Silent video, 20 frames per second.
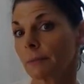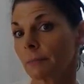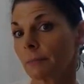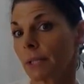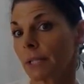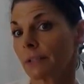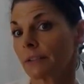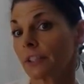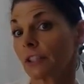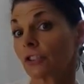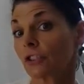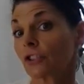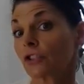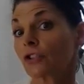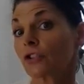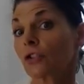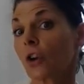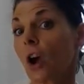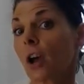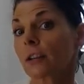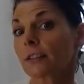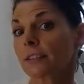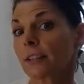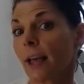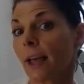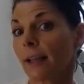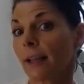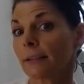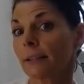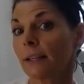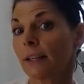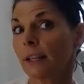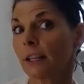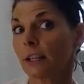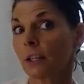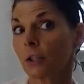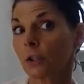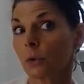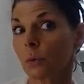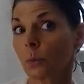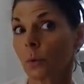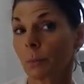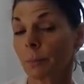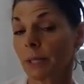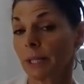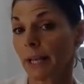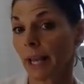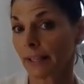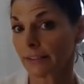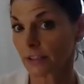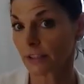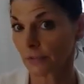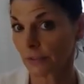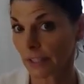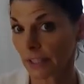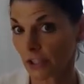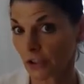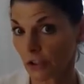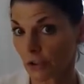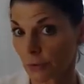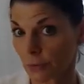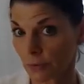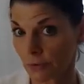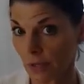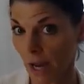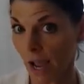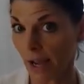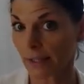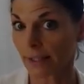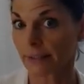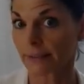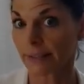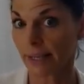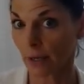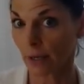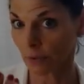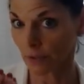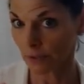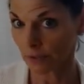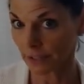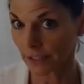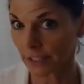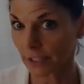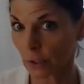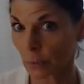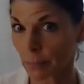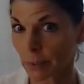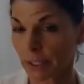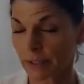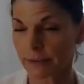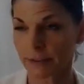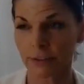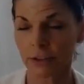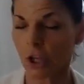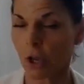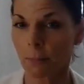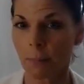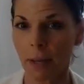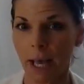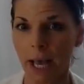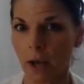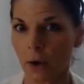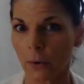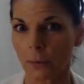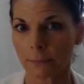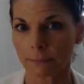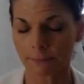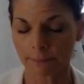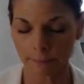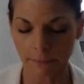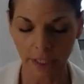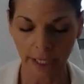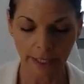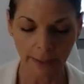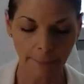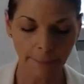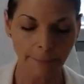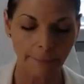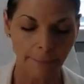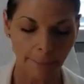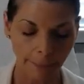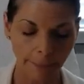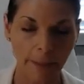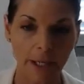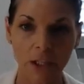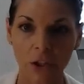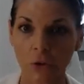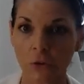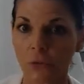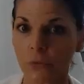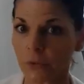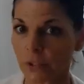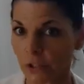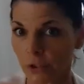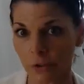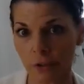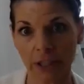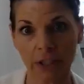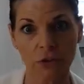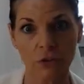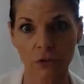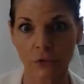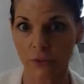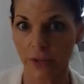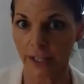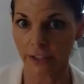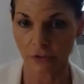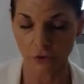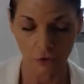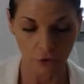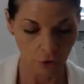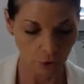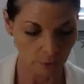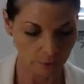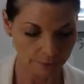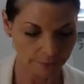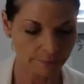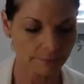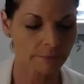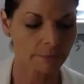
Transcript: being such a strong sign, we're being asked to really just knock it down a little bit somehow, right? You'll each find your own